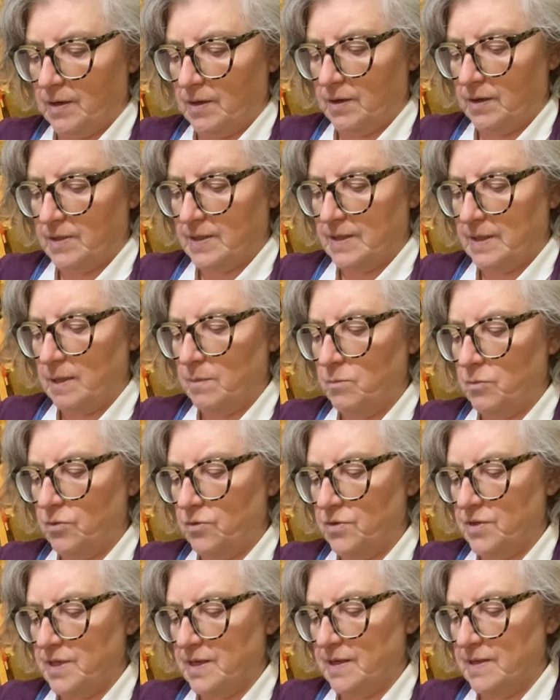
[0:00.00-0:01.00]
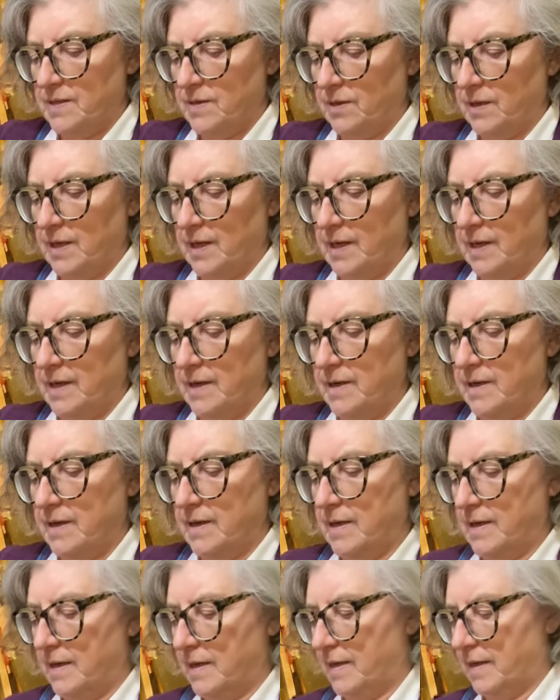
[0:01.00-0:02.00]
same process again,
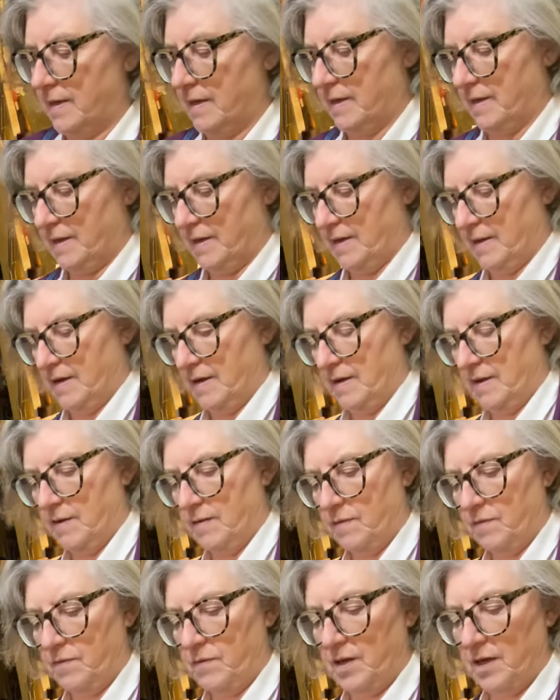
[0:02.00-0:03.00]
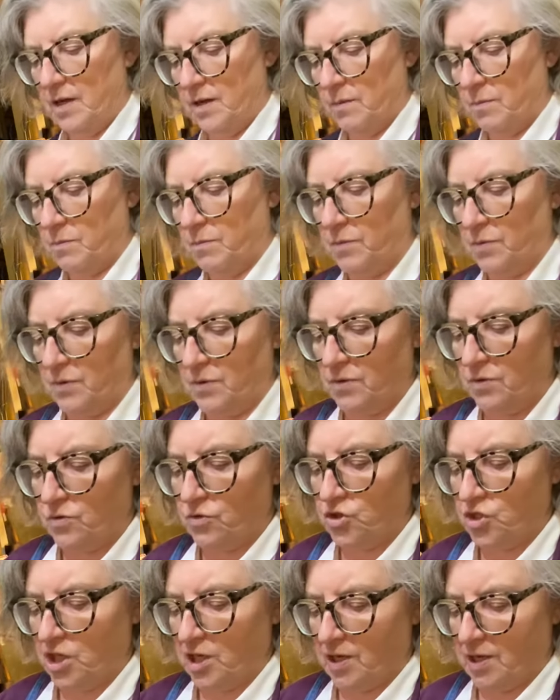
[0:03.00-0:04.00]
fill up the
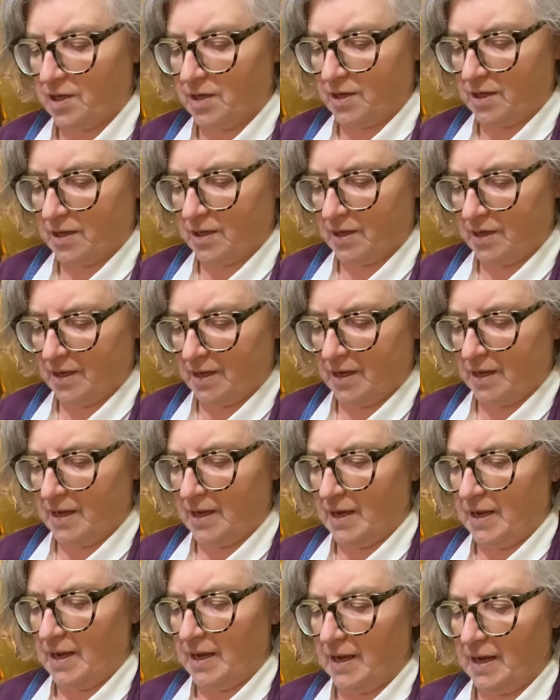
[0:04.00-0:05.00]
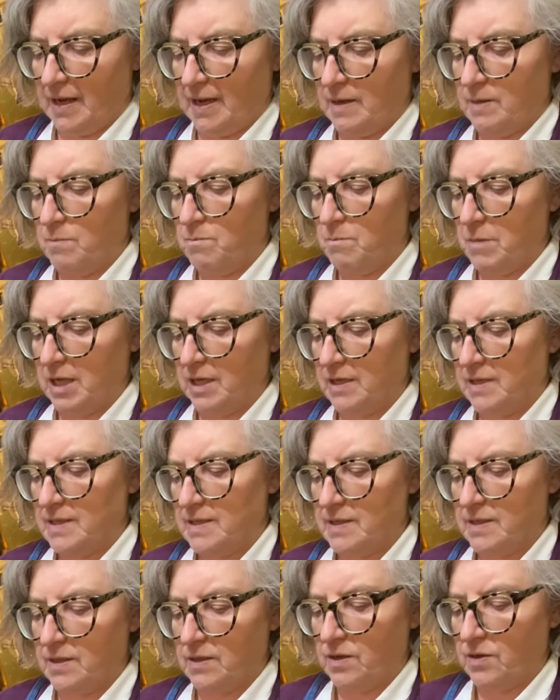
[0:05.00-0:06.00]
jar and
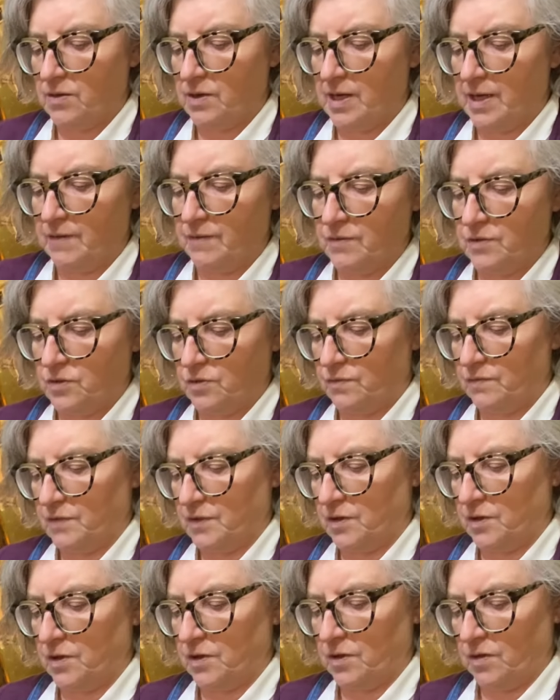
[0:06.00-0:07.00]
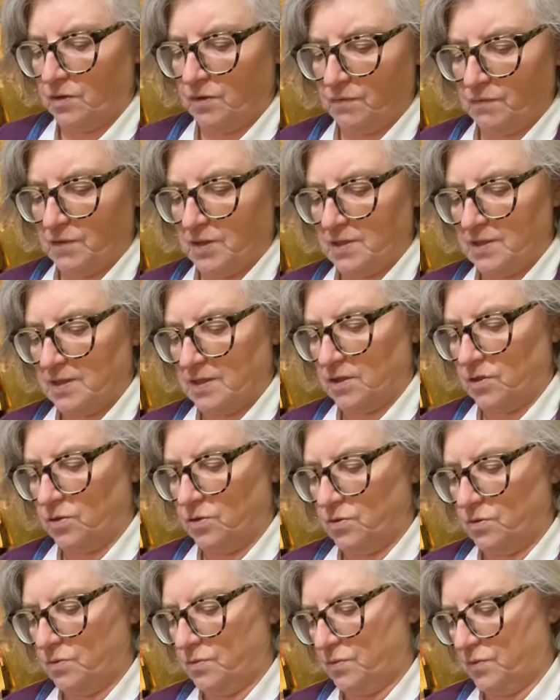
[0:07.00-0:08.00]
mix the leftover of
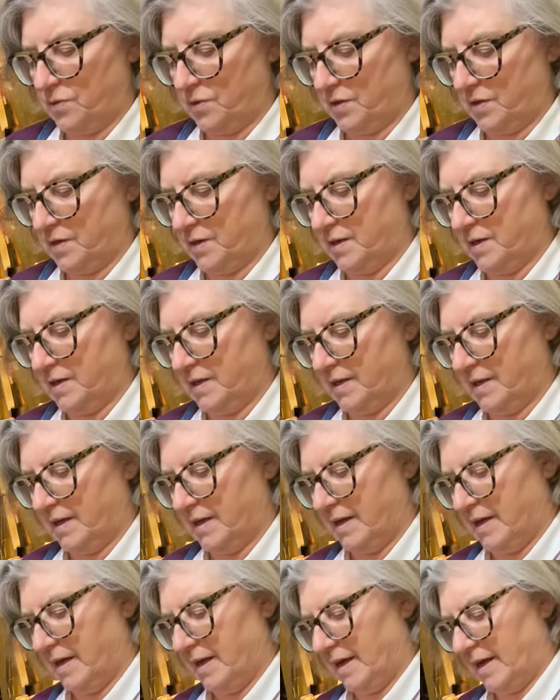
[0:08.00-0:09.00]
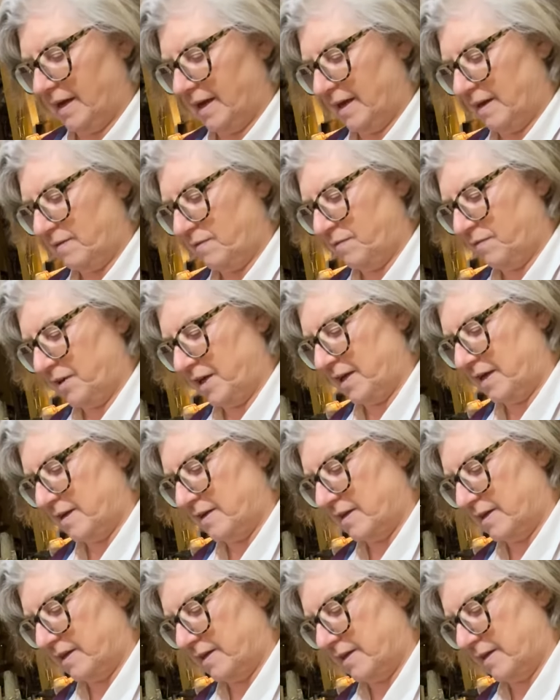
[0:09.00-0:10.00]
indigo, and
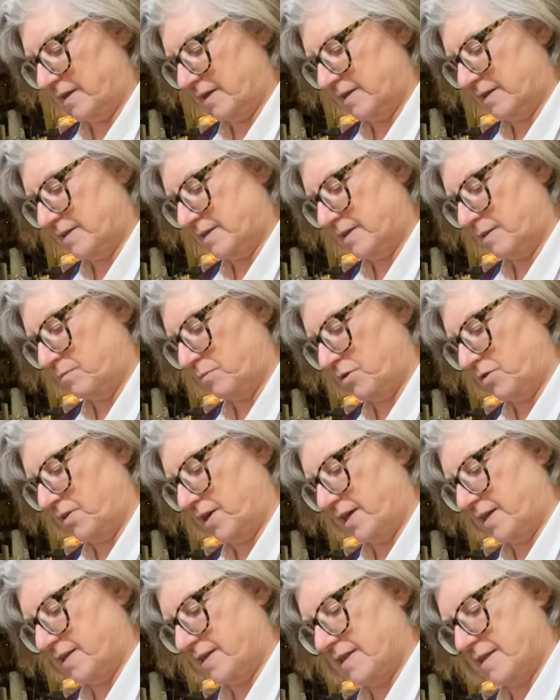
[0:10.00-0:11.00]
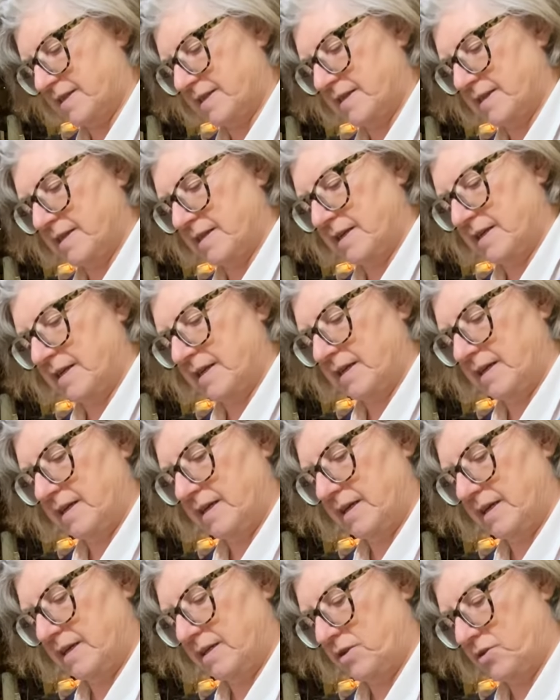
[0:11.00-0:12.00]
finally tip the rest
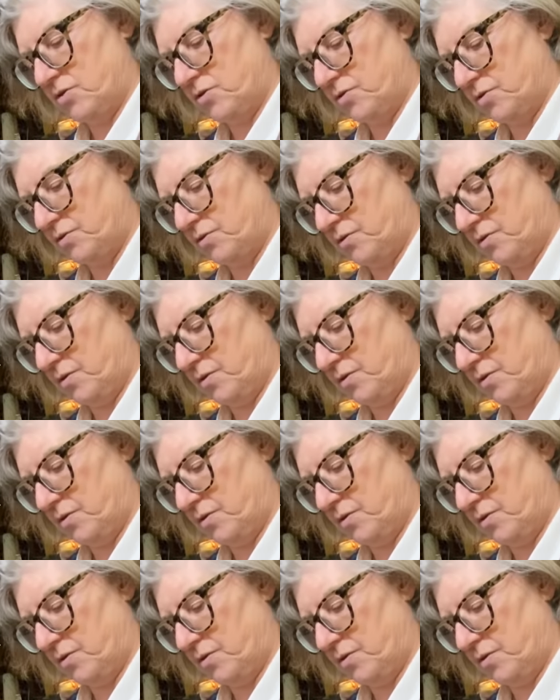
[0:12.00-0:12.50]
into